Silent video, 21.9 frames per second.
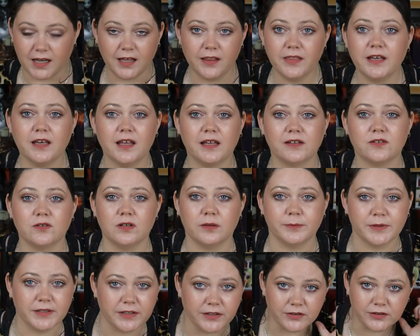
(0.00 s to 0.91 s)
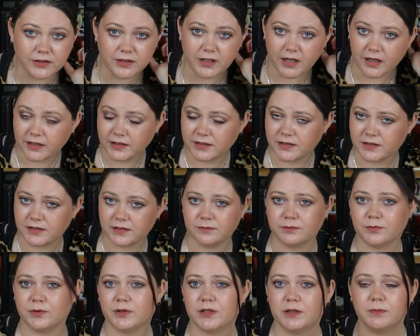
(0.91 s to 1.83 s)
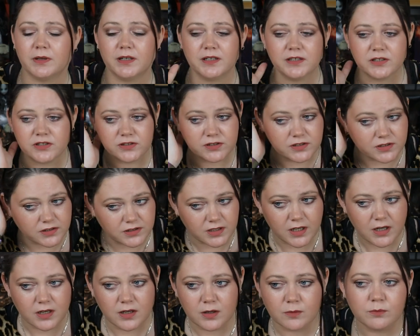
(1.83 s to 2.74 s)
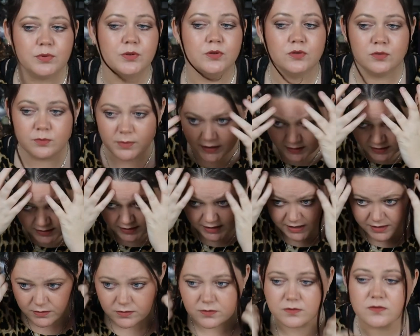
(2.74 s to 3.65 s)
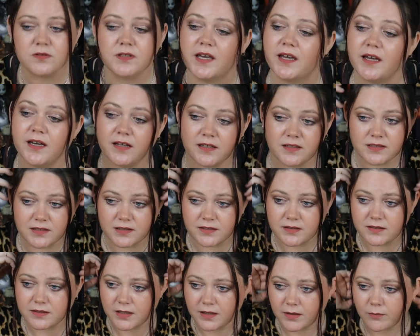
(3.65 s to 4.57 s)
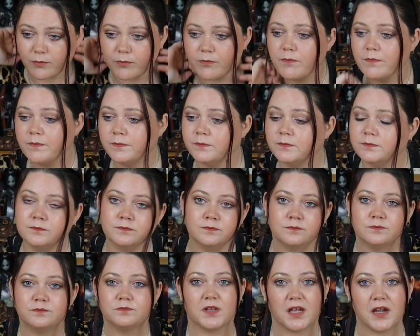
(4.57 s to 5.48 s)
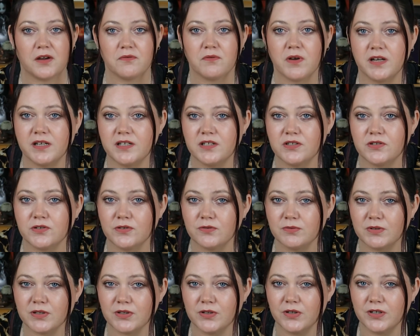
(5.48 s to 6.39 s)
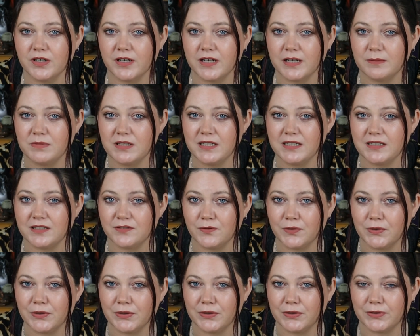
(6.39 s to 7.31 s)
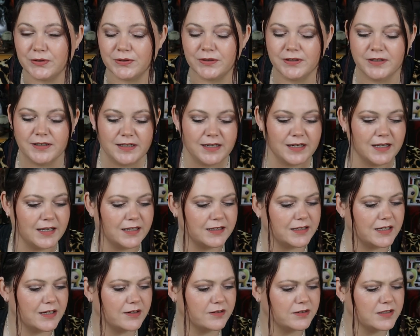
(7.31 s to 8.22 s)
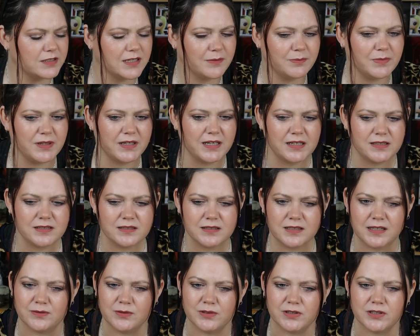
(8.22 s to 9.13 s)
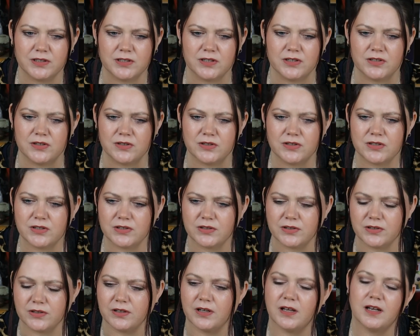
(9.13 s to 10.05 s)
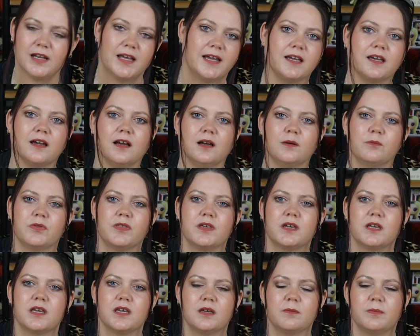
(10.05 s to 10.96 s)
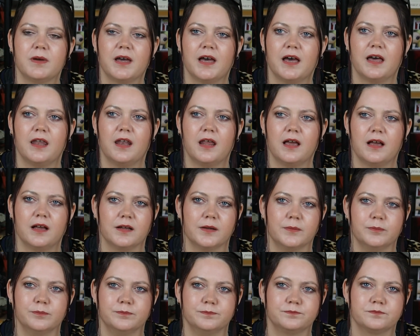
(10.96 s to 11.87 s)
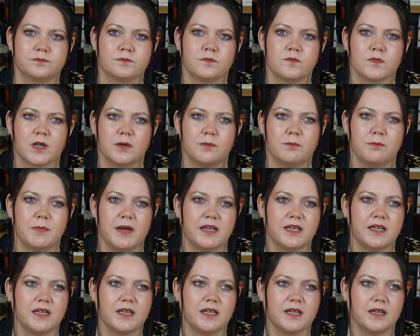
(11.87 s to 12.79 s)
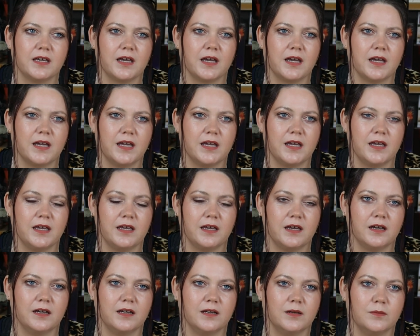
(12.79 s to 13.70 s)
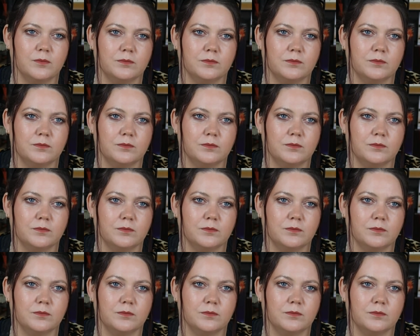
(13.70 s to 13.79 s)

I think that's all I'm gonna do, guys, pretty much. Just pull my tassels out and get ready to record an empties for you. There is something else that I wanted to do too. Like, I'm thinking about making a,